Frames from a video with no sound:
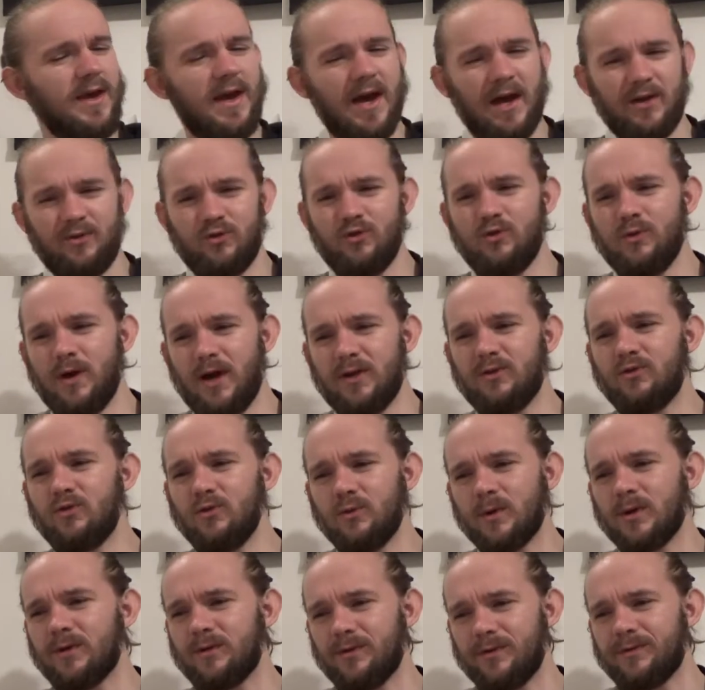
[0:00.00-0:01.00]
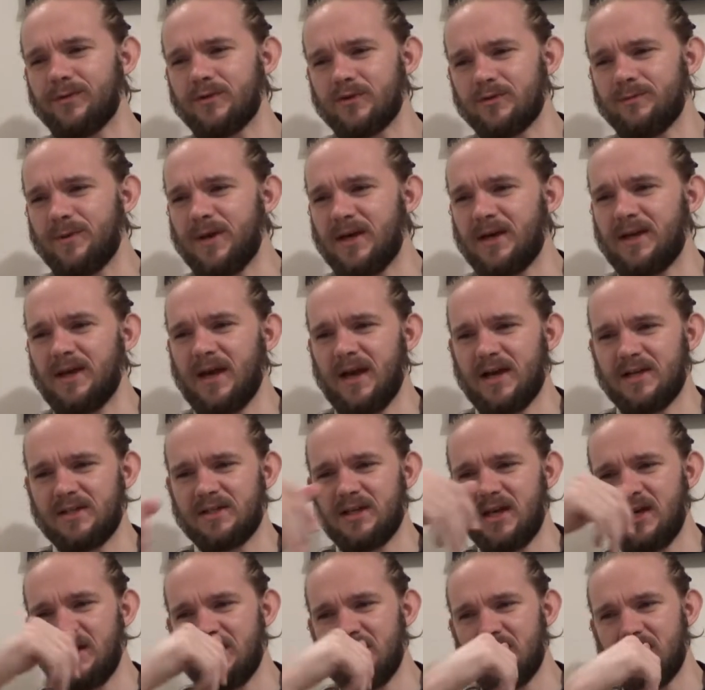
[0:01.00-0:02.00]
I do I do wonder if there's a bit of
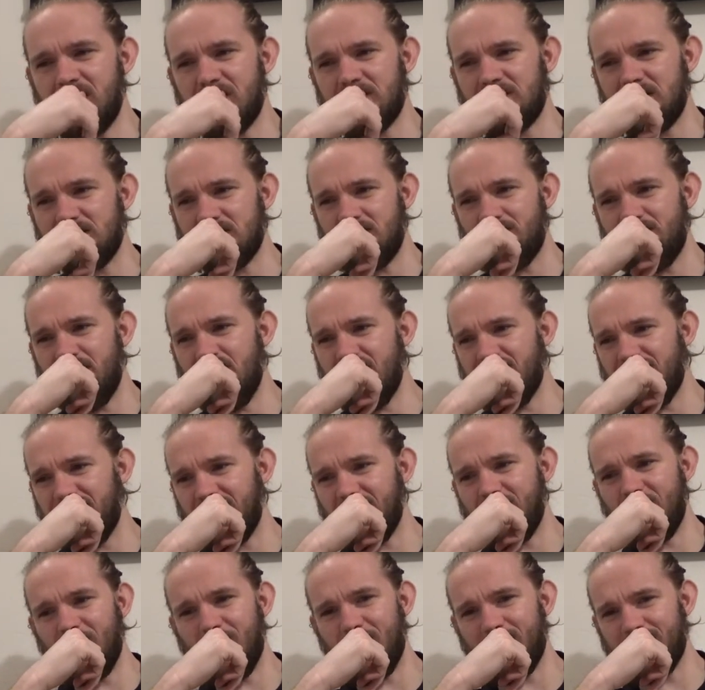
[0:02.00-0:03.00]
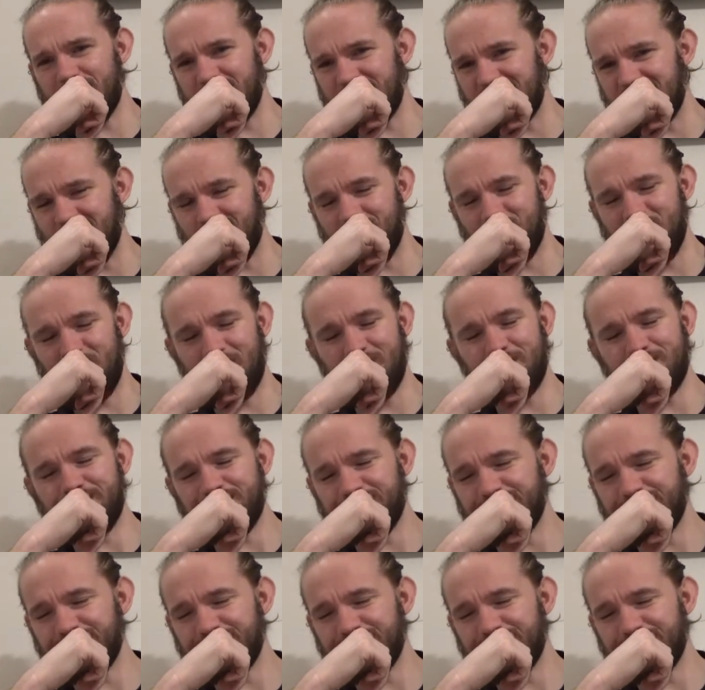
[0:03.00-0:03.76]
Cascade in this as a bittering hop or something.